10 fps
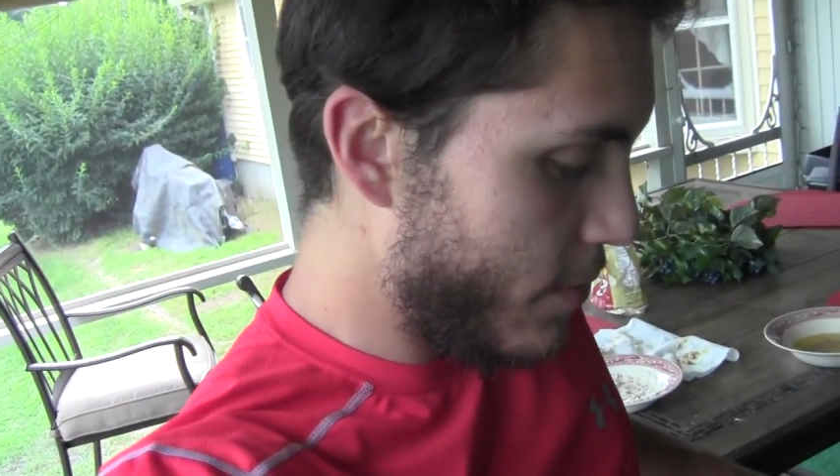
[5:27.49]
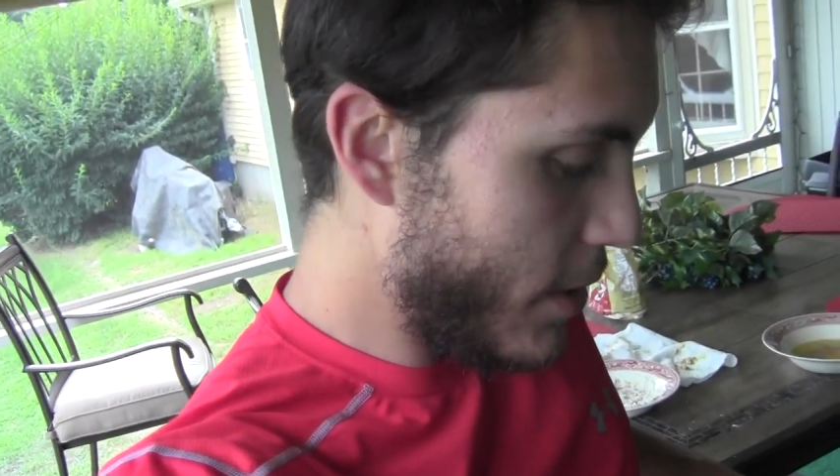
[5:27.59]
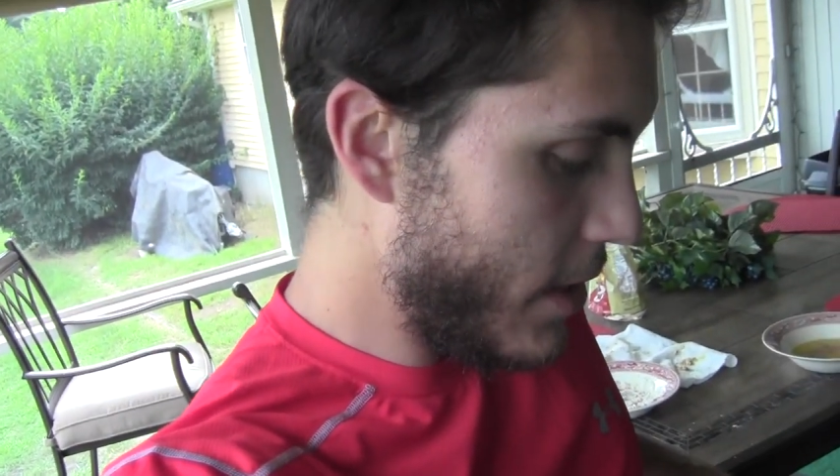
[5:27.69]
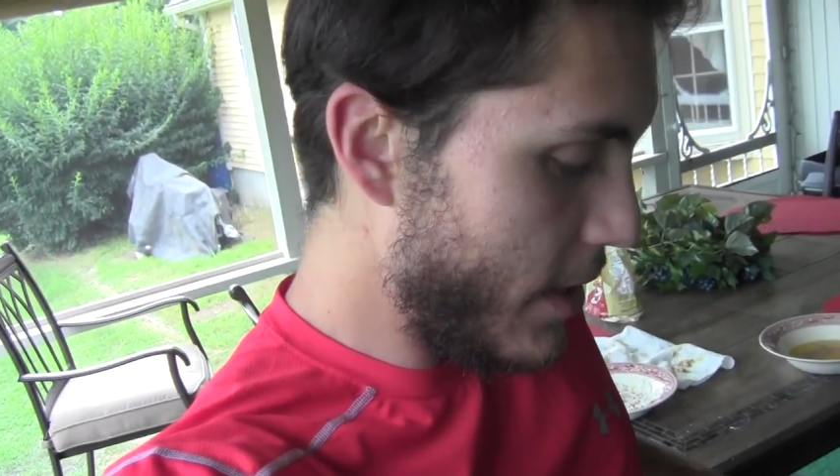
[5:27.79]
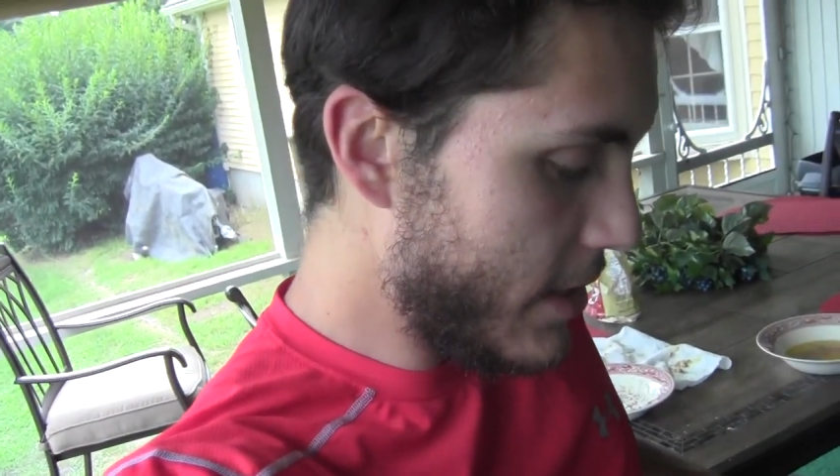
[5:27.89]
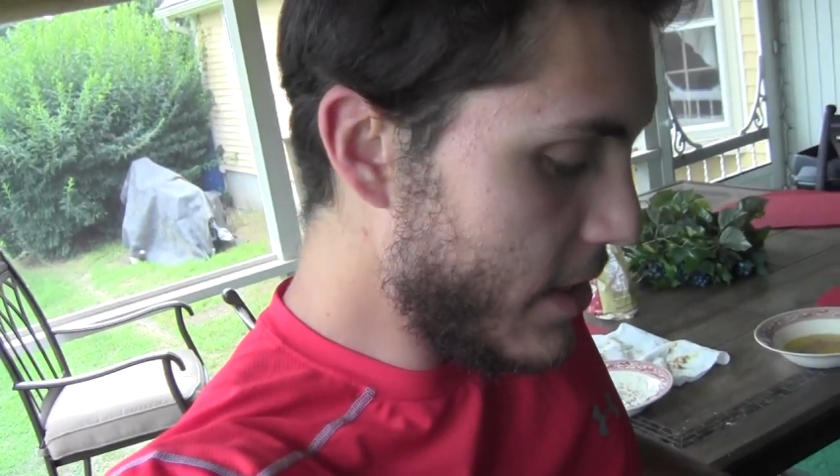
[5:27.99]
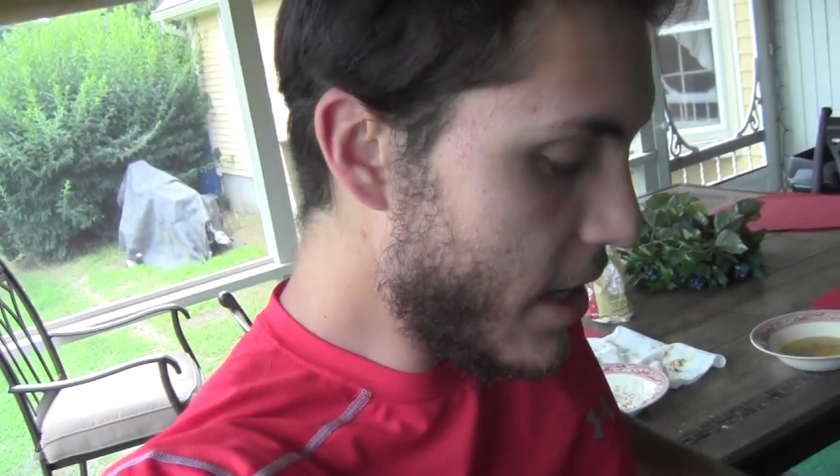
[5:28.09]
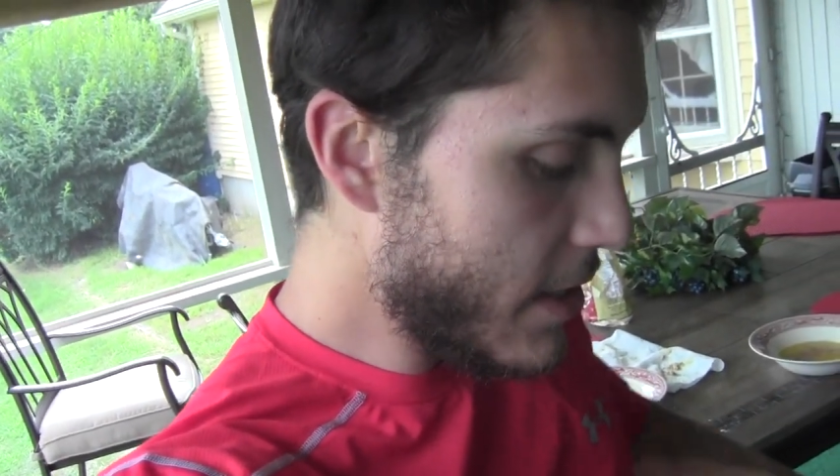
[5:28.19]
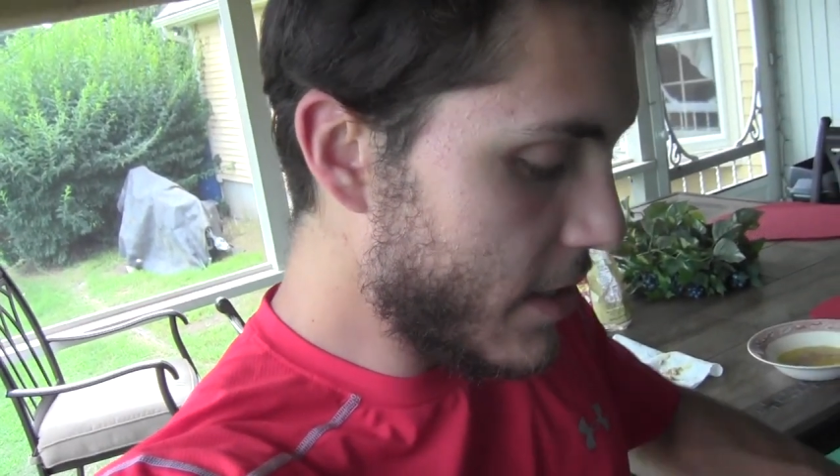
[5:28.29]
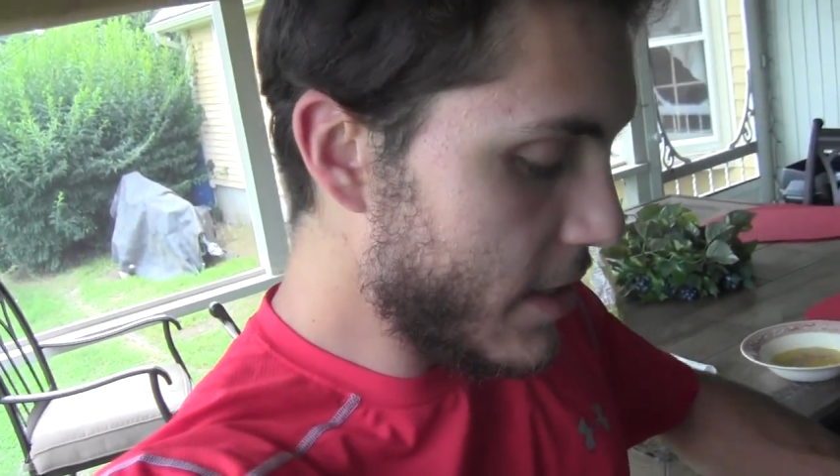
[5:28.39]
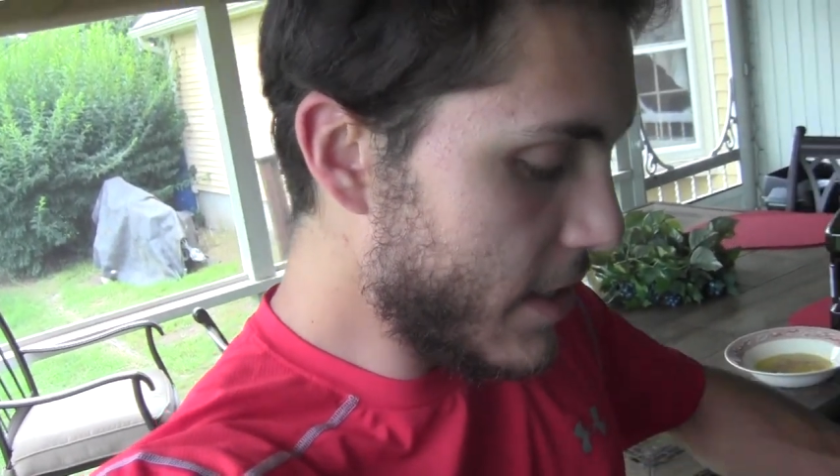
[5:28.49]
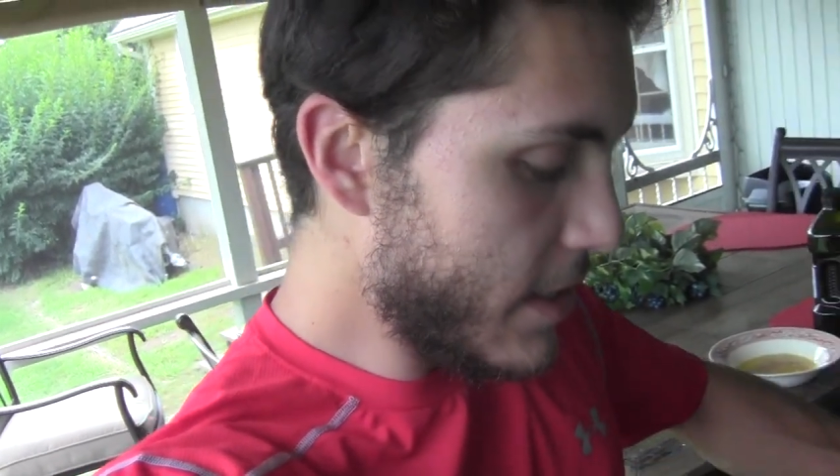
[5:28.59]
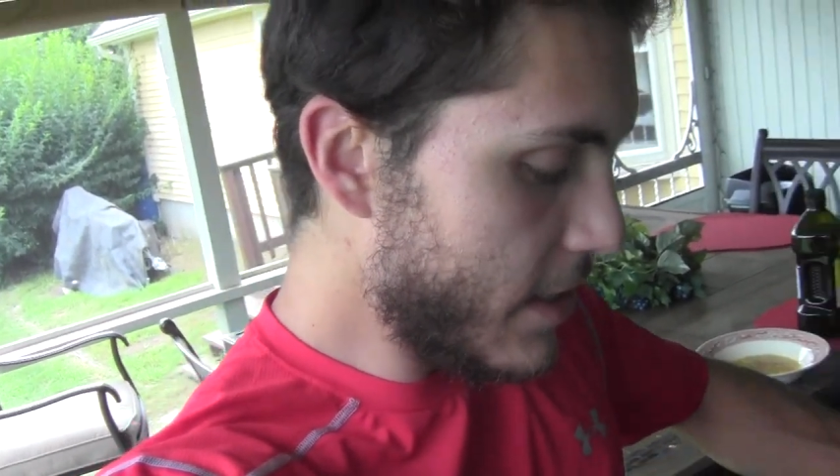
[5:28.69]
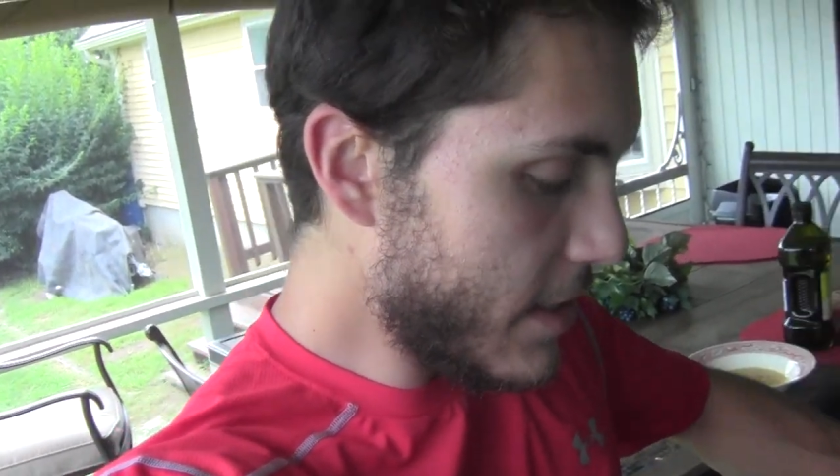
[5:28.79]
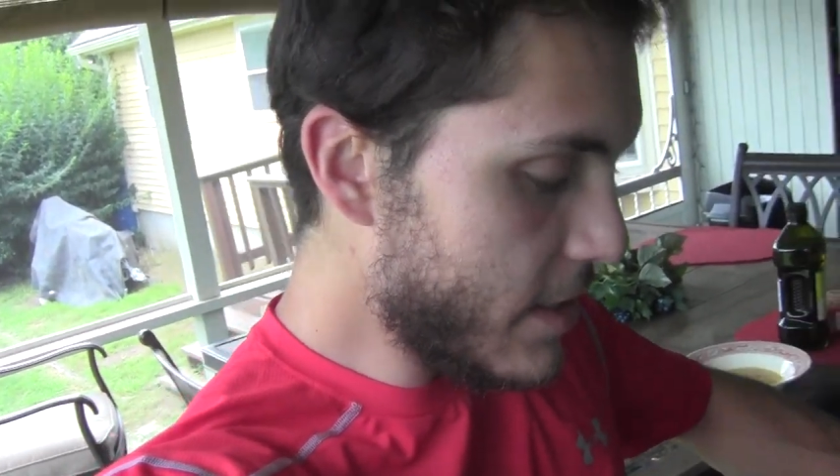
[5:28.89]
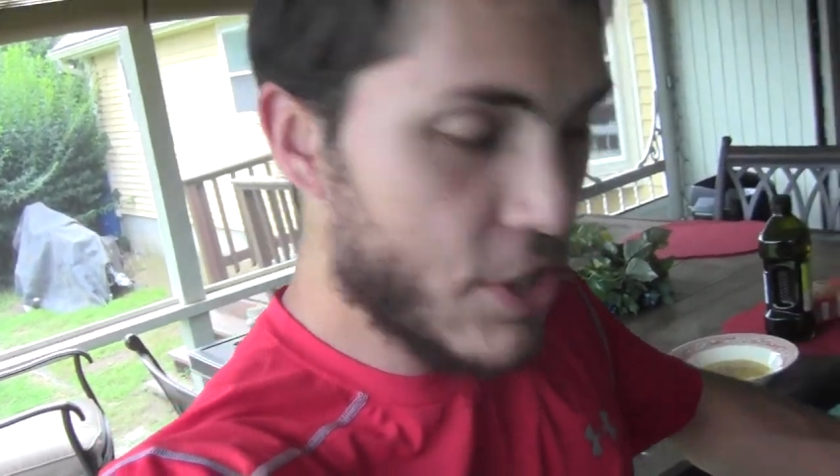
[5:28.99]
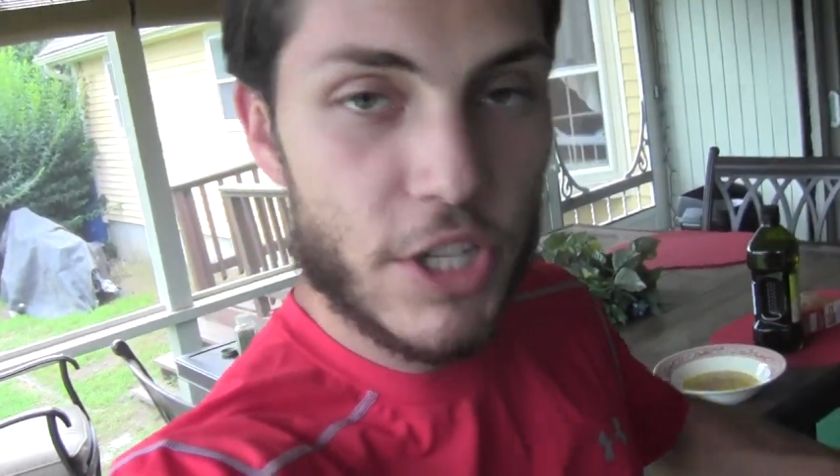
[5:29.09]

But it's nice because this is